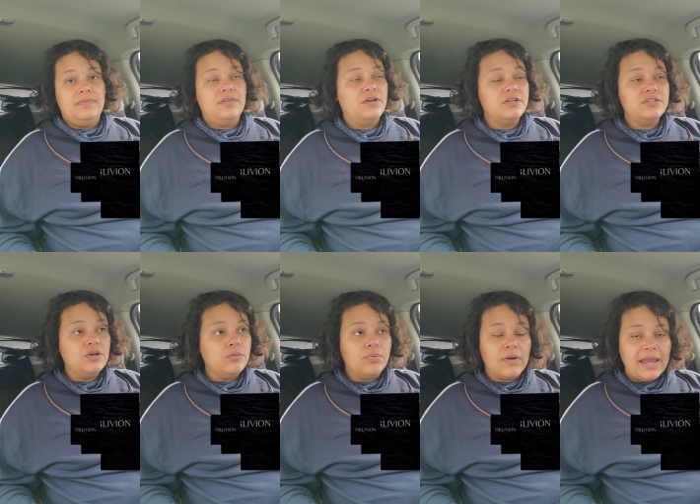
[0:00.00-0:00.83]
There is
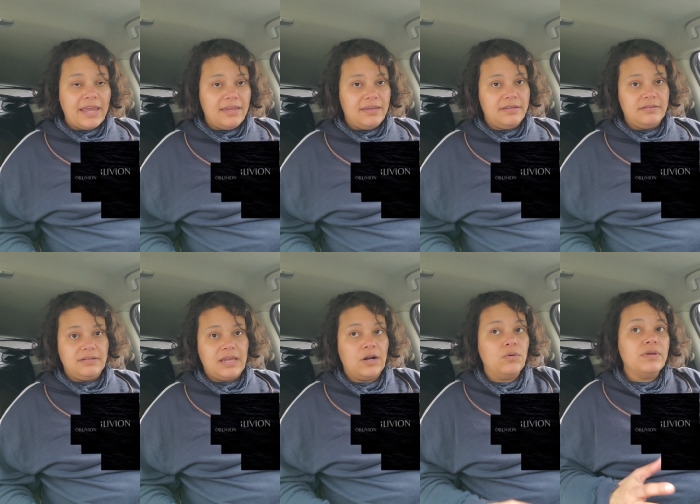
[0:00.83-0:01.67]
no break.
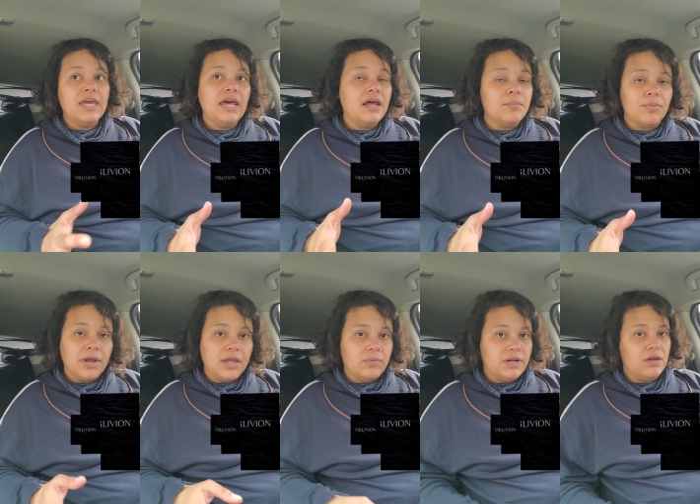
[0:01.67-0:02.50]
I don't get a
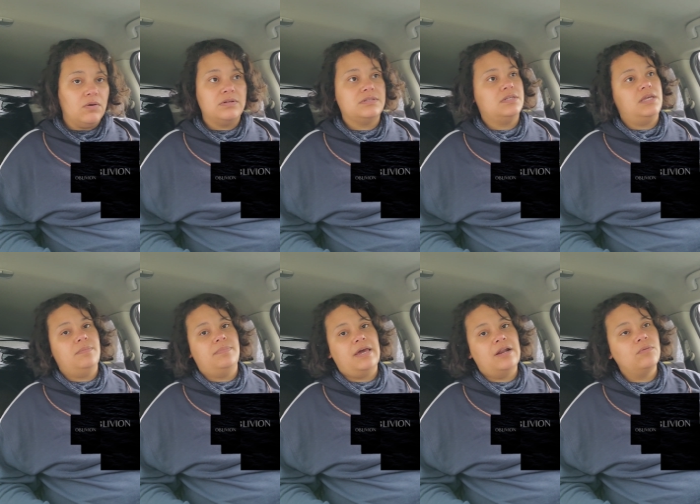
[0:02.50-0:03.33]
break when I go to
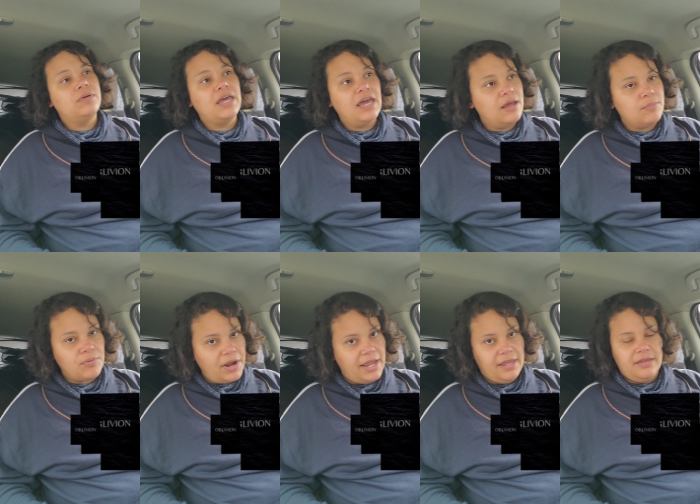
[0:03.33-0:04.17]
sleep. I don't get a
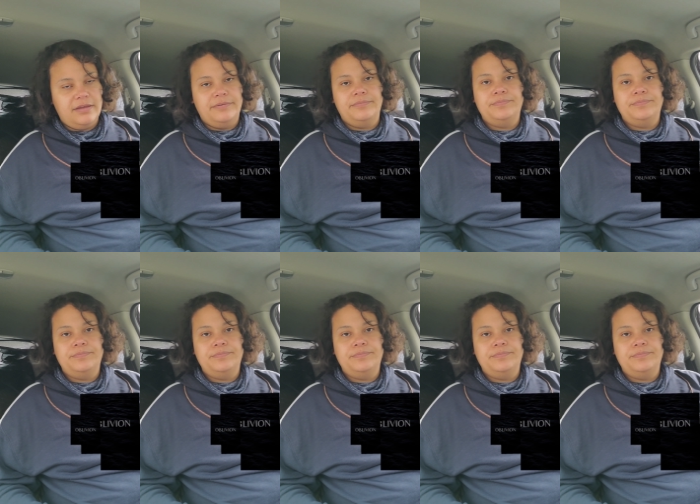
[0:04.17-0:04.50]
break.